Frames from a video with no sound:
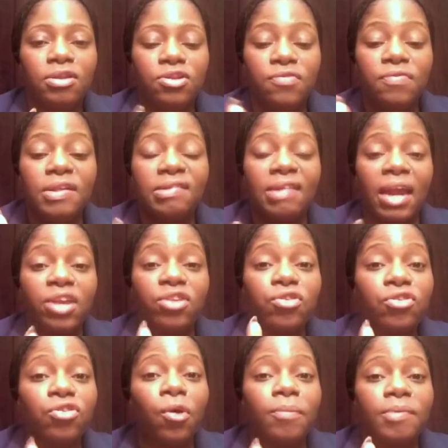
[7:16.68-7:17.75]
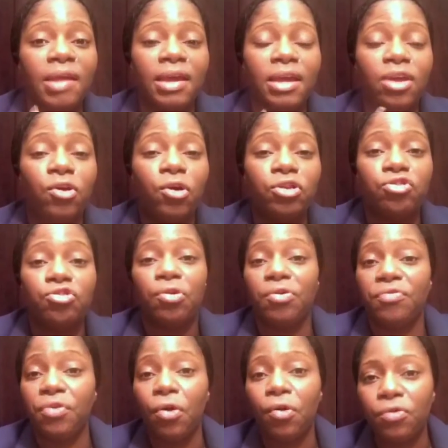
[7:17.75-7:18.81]
decided to stop taking control
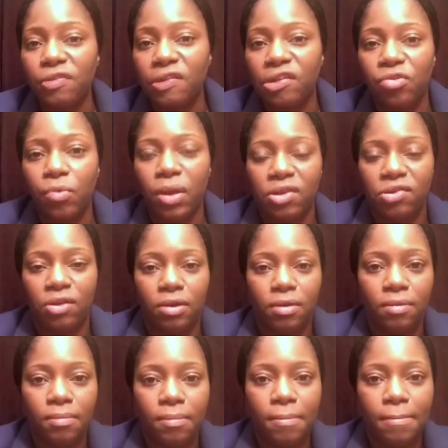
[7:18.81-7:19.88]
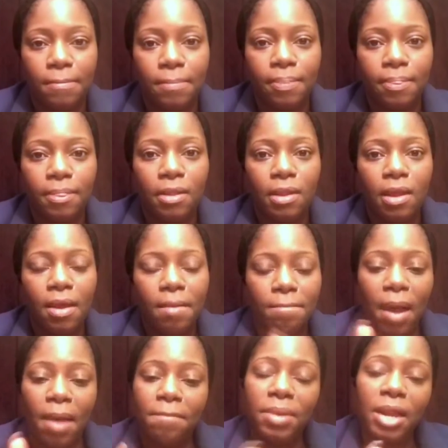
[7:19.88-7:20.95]
of your own situation.
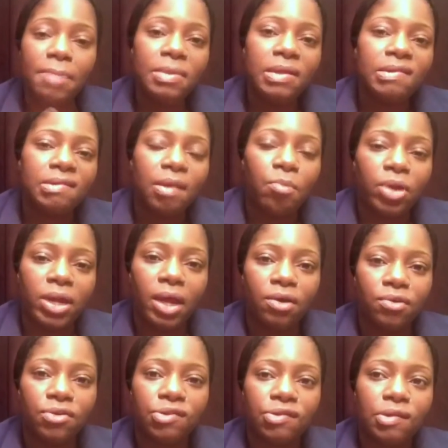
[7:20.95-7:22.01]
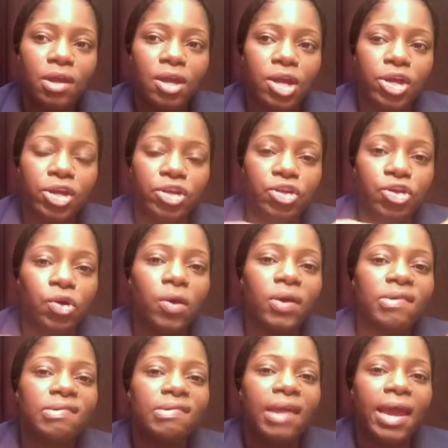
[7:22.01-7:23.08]
By blaming someone else, you're
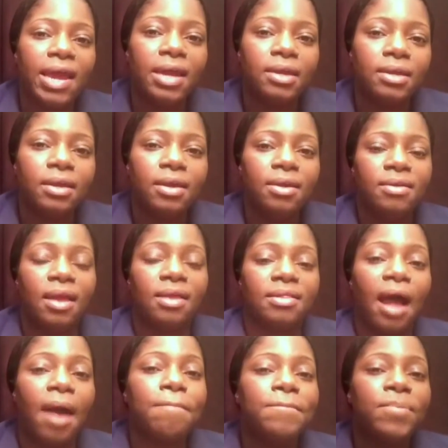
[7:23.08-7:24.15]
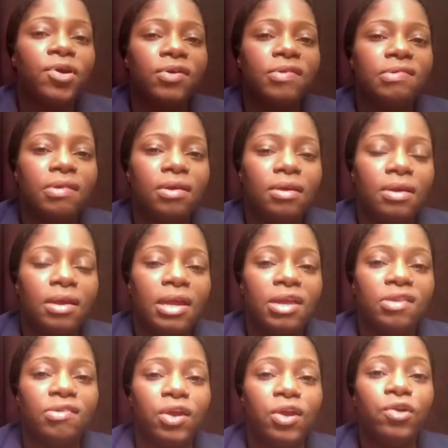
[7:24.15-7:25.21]
saying that that person
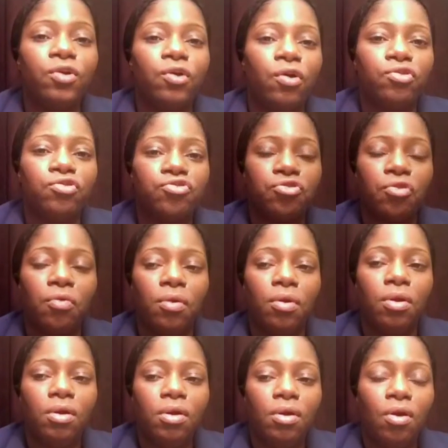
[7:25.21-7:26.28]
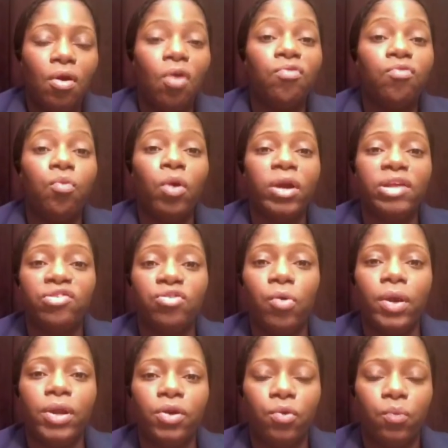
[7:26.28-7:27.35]
is in control of what is
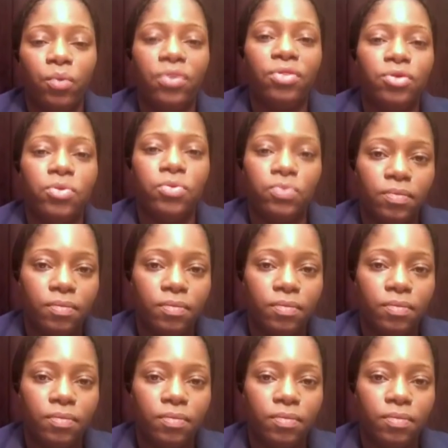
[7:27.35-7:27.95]
going on with you.